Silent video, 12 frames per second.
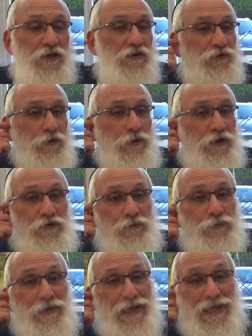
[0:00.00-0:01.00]
So
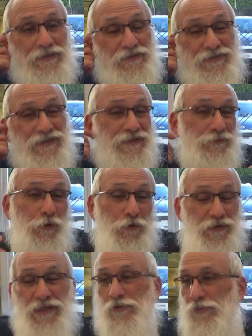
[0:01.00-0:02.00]
in reality, they're
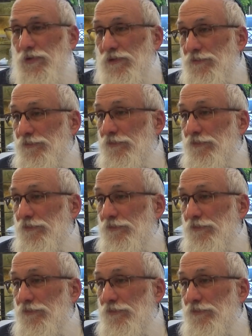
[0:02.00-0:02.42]
both equal.